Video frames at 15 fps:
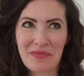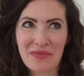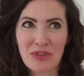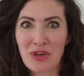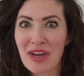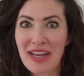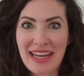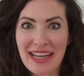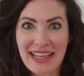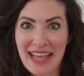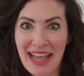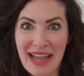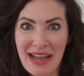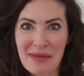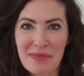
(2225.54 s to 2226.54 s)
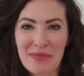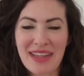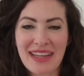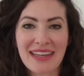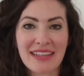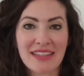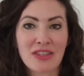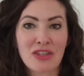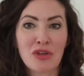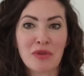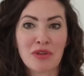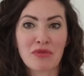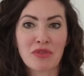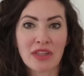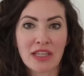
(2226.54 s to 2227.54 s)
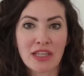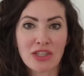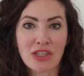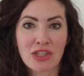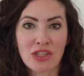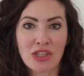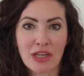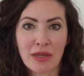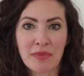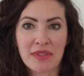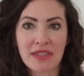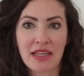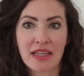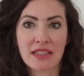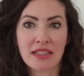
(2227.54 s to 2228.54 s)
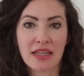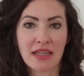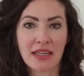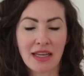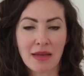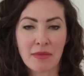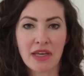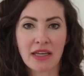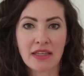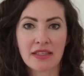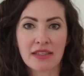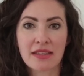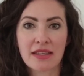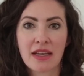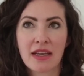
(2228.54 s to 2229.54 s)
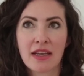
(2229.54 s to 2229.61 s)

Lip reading: training camp that is human relationships and dynamics,